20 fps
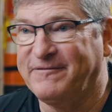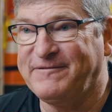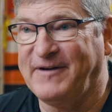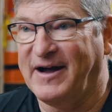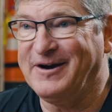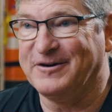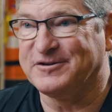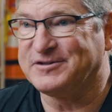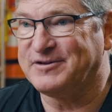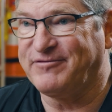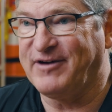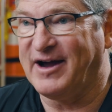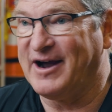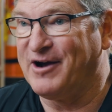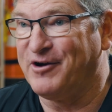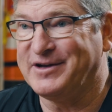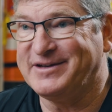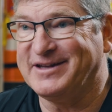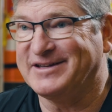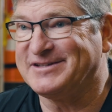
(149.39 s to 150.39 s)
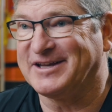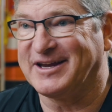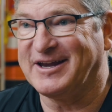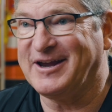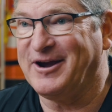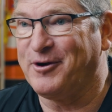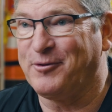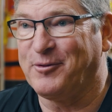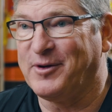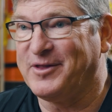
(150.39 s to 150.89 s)
A fire is a fire. It doesn't
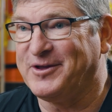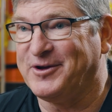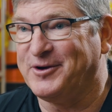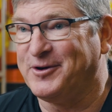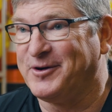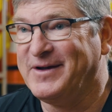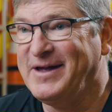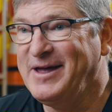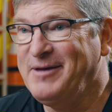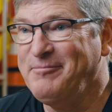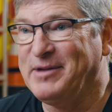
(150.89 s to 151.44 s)
care whether you're